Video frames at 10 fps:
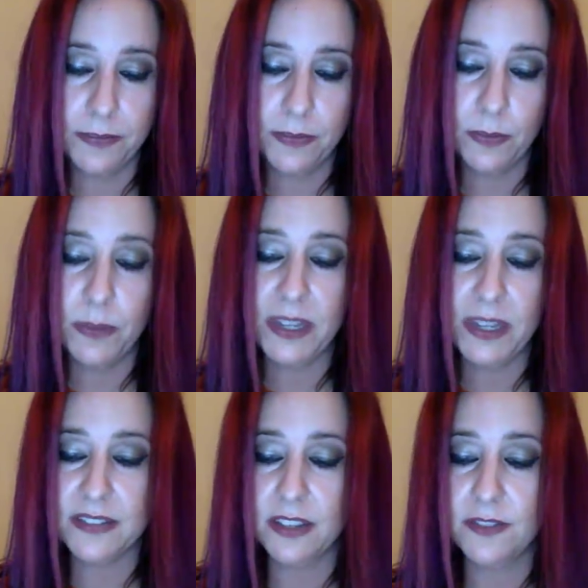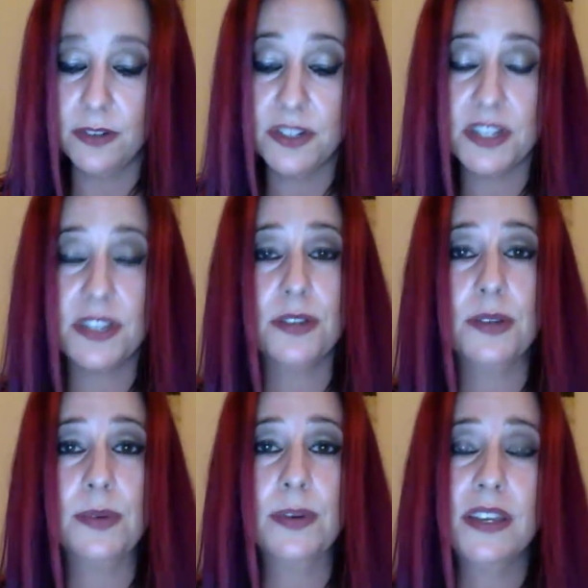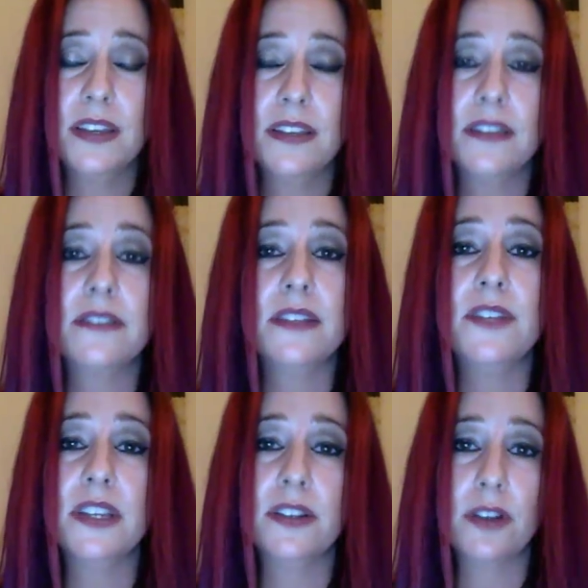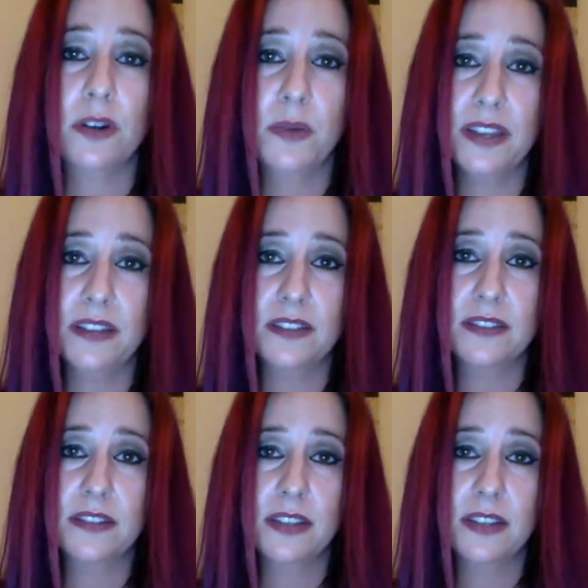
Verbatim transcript: will make itself known to you this evening and always.